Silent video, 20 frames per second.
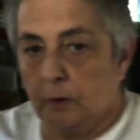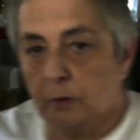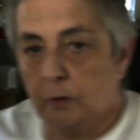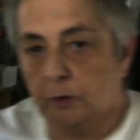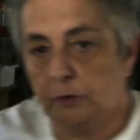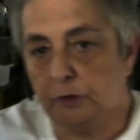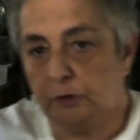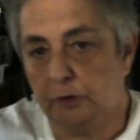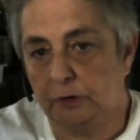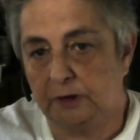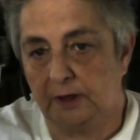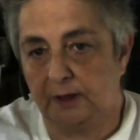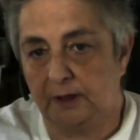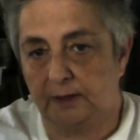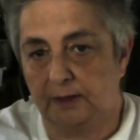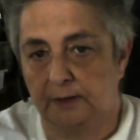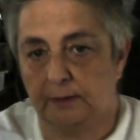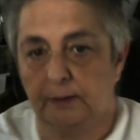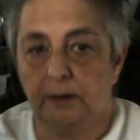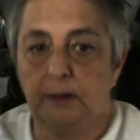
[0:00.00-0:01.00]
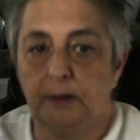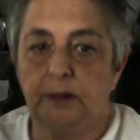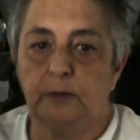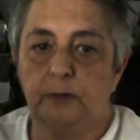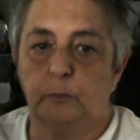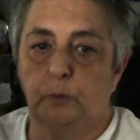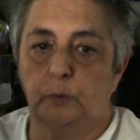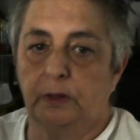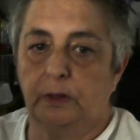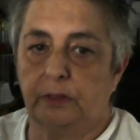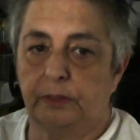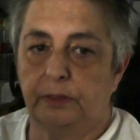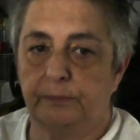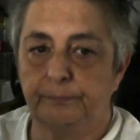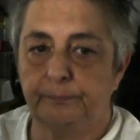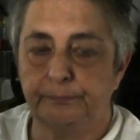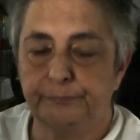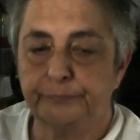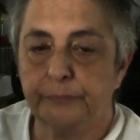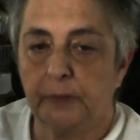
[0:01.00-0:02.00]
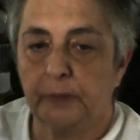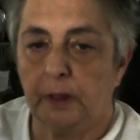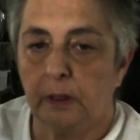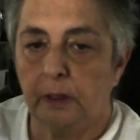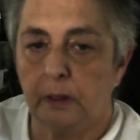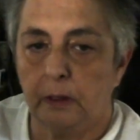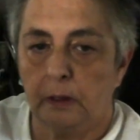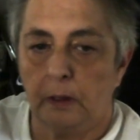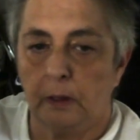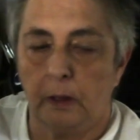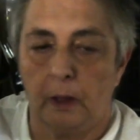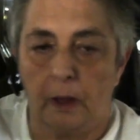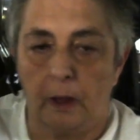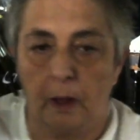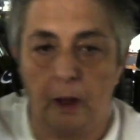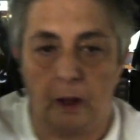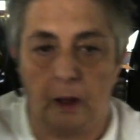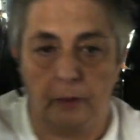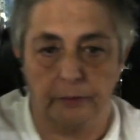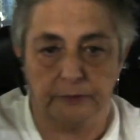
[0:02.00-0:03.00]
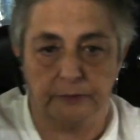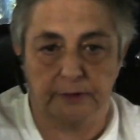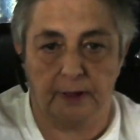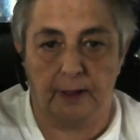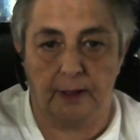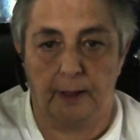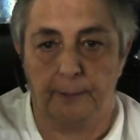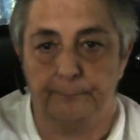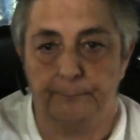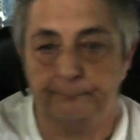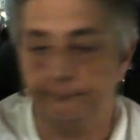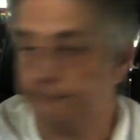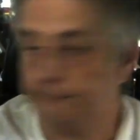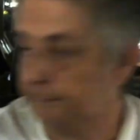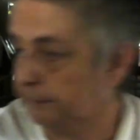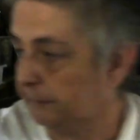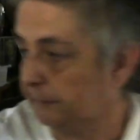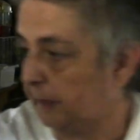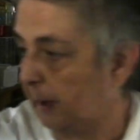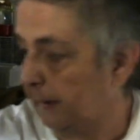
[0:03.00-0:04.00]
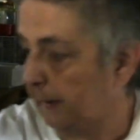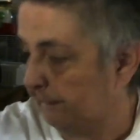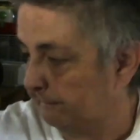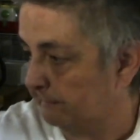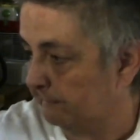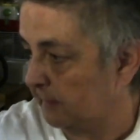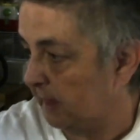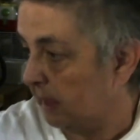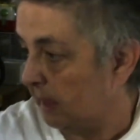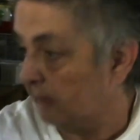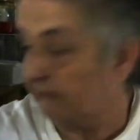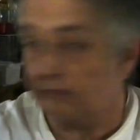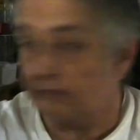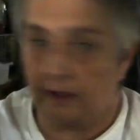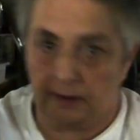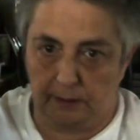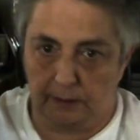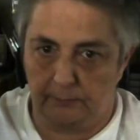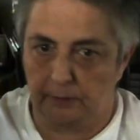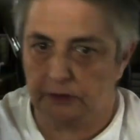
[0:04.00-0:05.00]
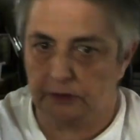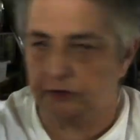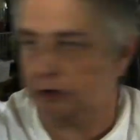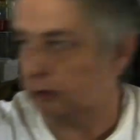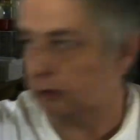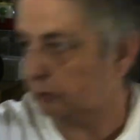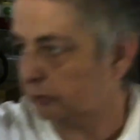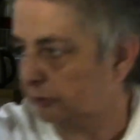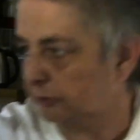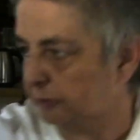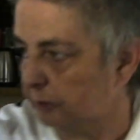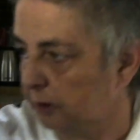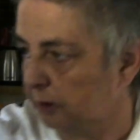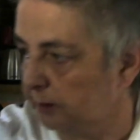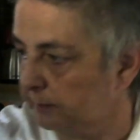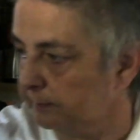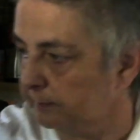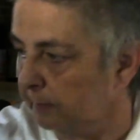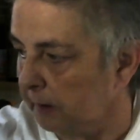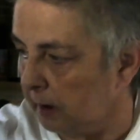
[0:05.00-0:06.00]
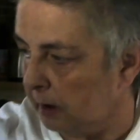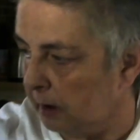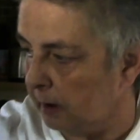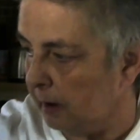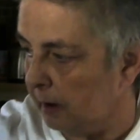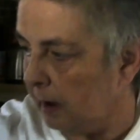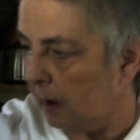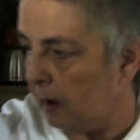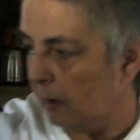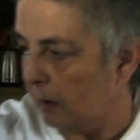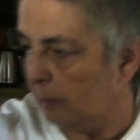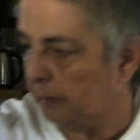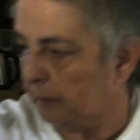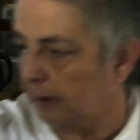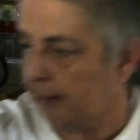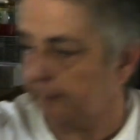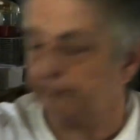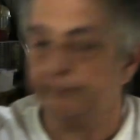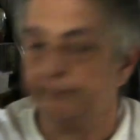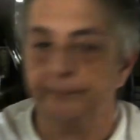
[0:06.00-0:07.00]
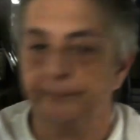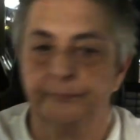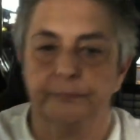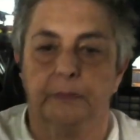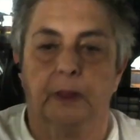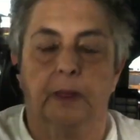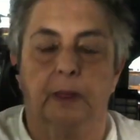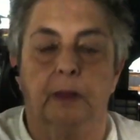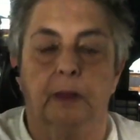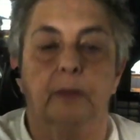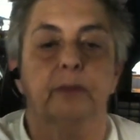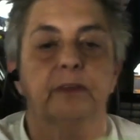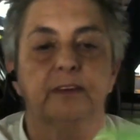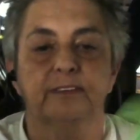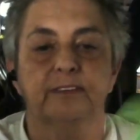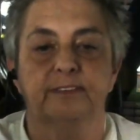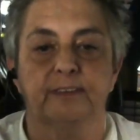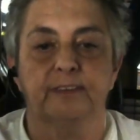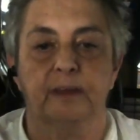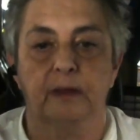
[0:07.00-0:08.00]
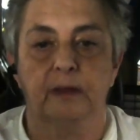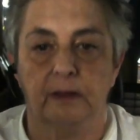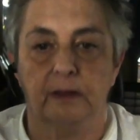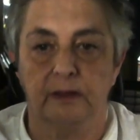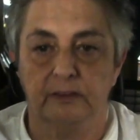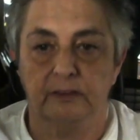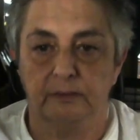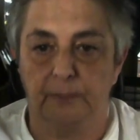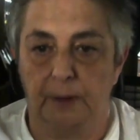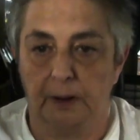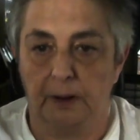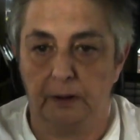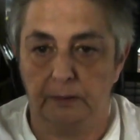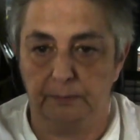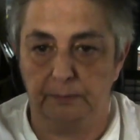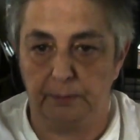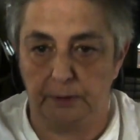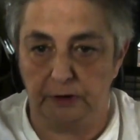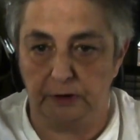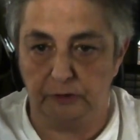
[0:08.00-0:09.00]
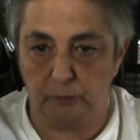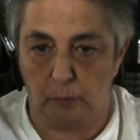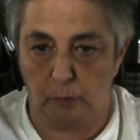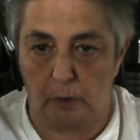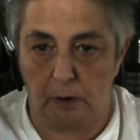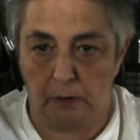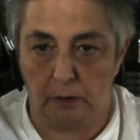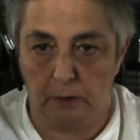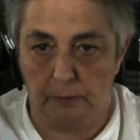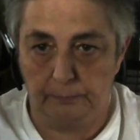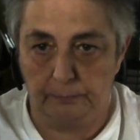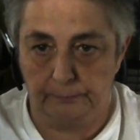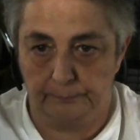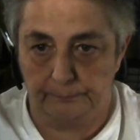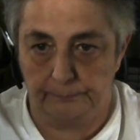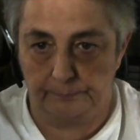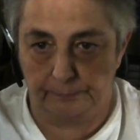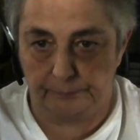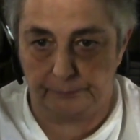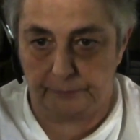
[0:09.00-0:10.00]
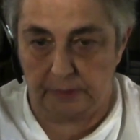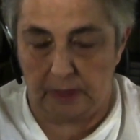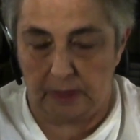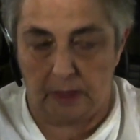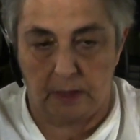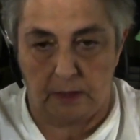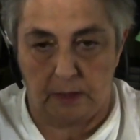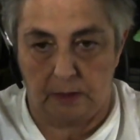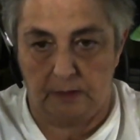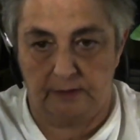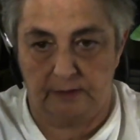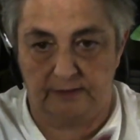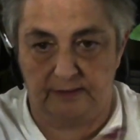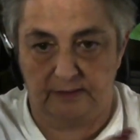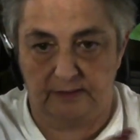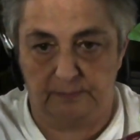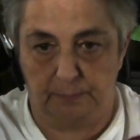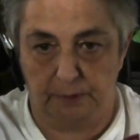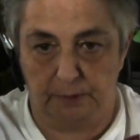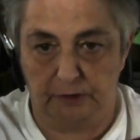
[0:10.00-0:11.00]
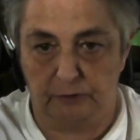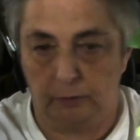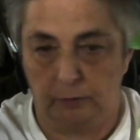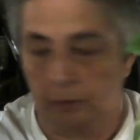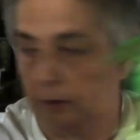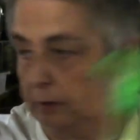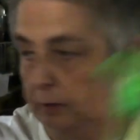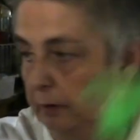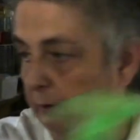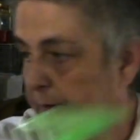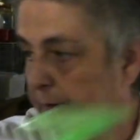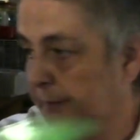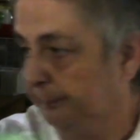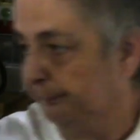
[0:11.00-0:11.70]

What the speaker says: to take and clean with all the time. Okay, I get my chair straight. Okay, this is a bottle of bleach water. It says bleach water on it.